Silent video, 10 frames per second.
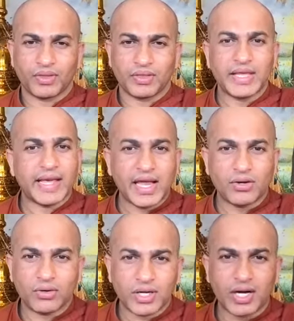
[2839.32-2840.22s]
they
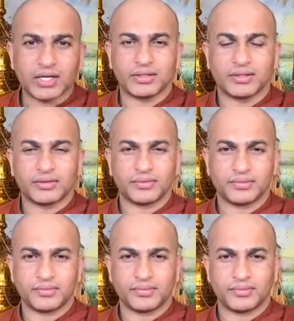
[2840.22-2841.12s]
cannot run.
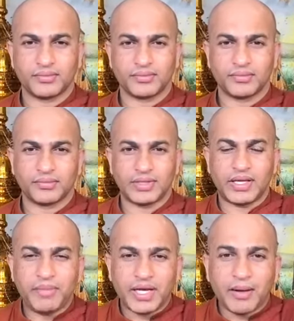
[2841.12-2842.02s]

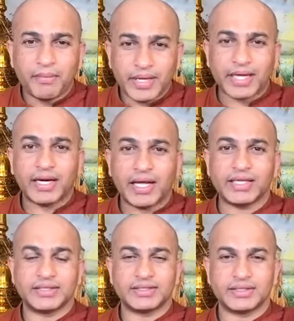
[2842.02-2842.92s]
They become
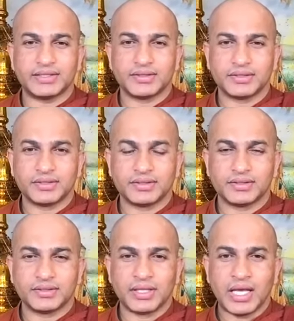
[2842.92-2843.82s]
paralyzed.
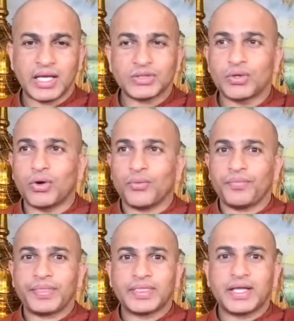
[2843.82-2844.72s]
So
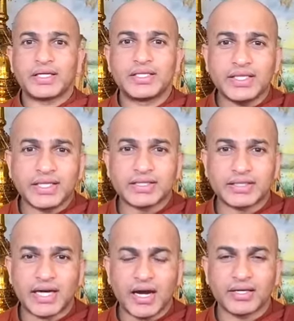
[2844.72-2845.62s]
the
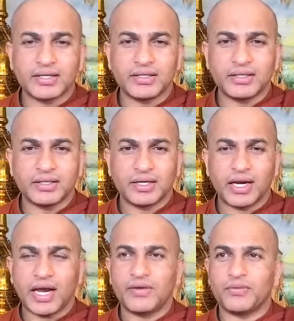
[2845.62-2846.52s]
deers run
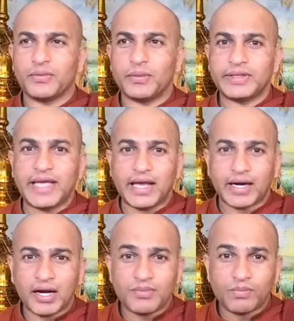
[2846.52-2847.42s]
and they
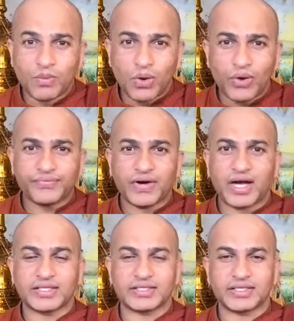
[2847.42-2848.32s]
run more
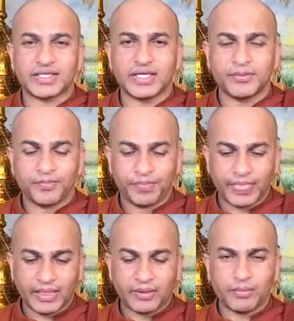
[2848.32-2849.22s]
faster
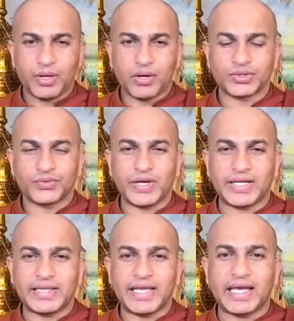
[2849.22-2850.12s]
because
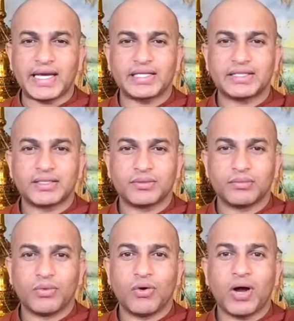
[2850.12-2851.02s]
when they get
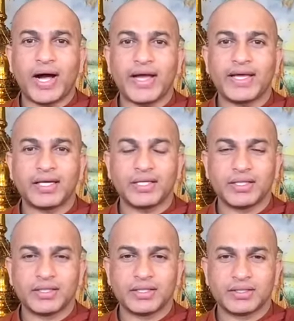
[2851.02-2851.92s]
more higher
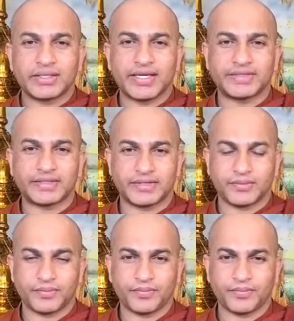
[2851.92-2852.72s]
stress.